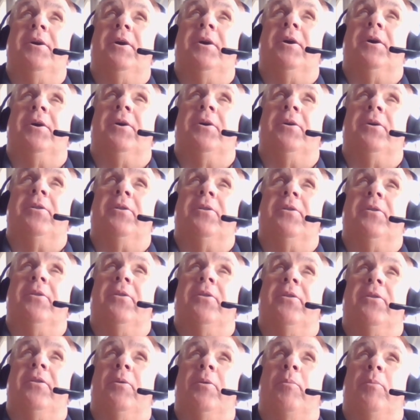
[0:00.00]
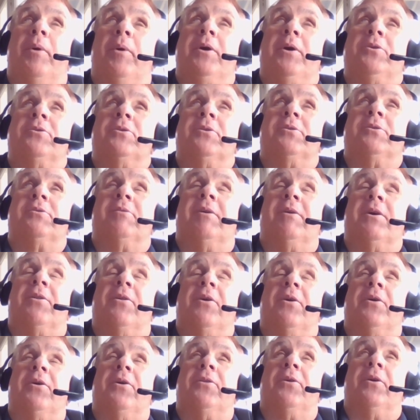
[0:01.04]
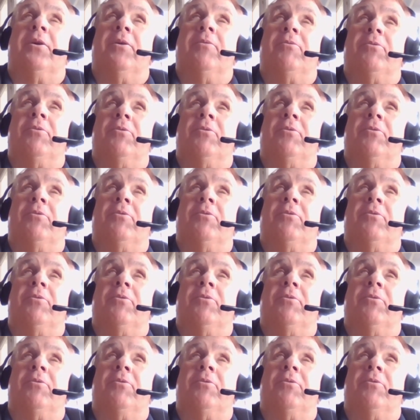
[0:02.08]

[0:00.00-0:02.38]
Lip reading: the patients like that I've